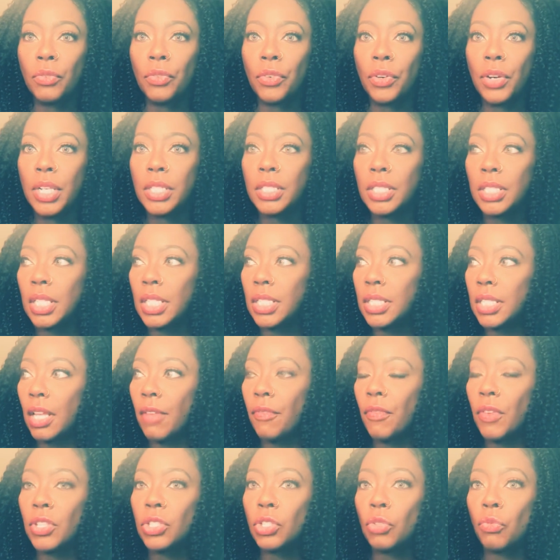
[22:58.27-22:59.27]
For instance,
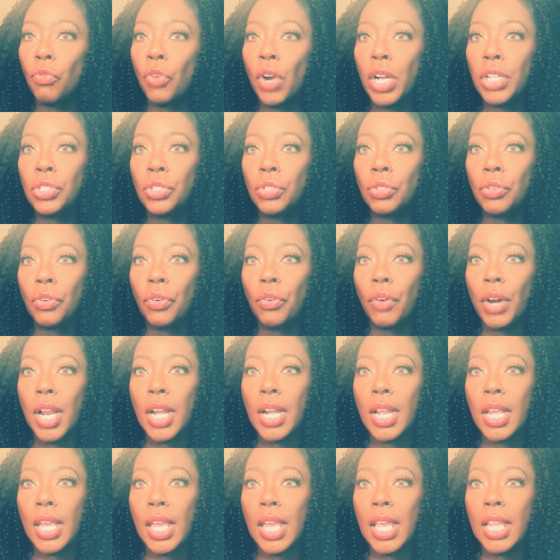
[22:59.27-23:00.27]
if it's
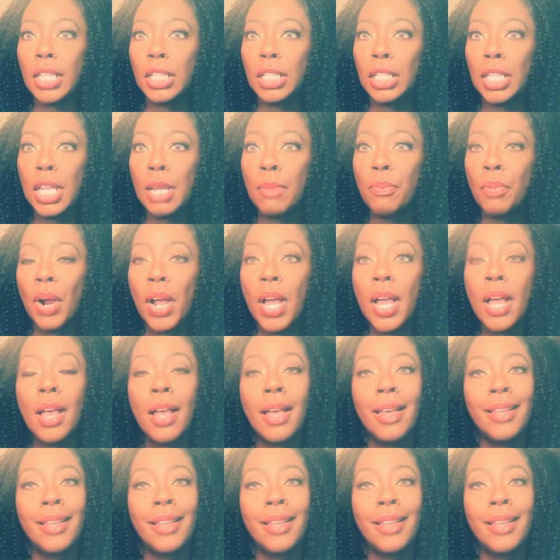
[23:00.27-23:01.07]
retrograding in Libra,